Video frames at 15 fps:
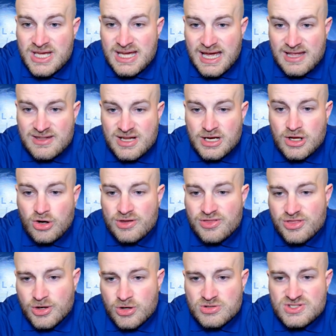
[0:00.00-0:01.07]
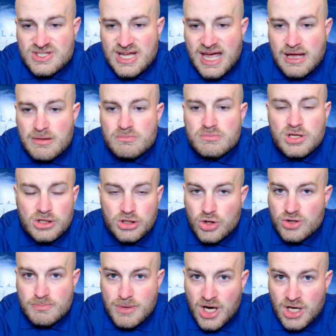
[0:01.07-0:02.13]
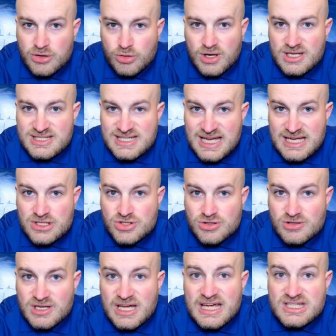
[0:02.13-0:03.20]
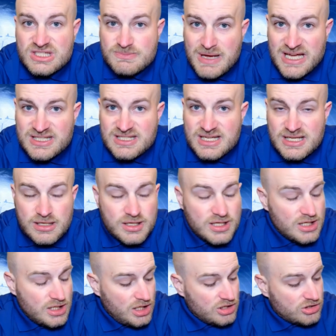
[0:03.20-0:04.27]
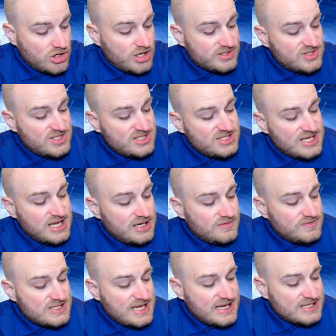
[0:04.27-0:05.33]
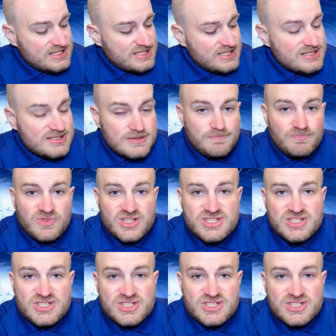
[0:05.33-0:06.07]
And then on Thursday, low to moderate danger expected across the state of Texas. Let's